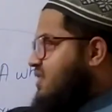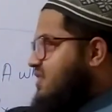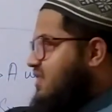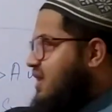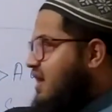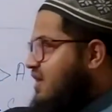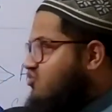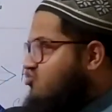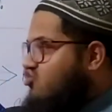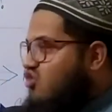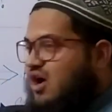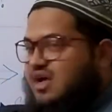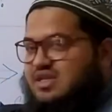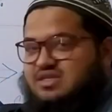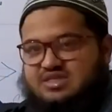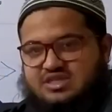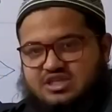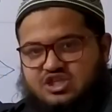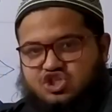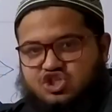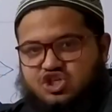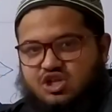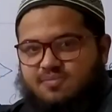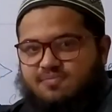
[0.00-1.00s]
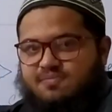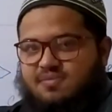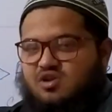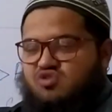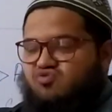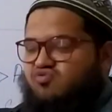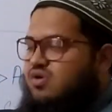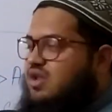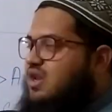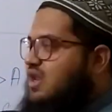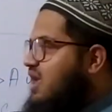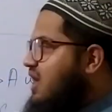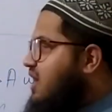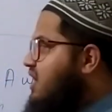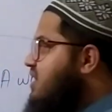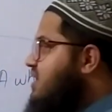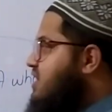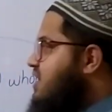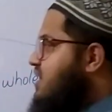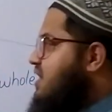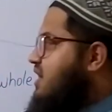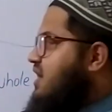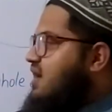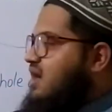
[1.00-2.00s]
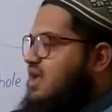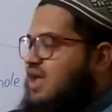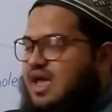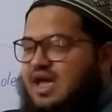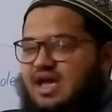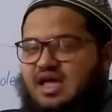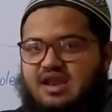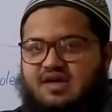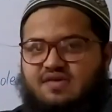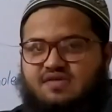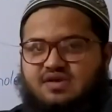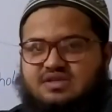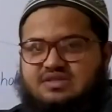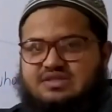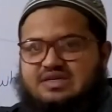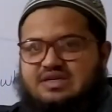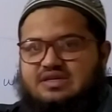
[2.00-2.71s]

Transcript: the transition between inter and A levels,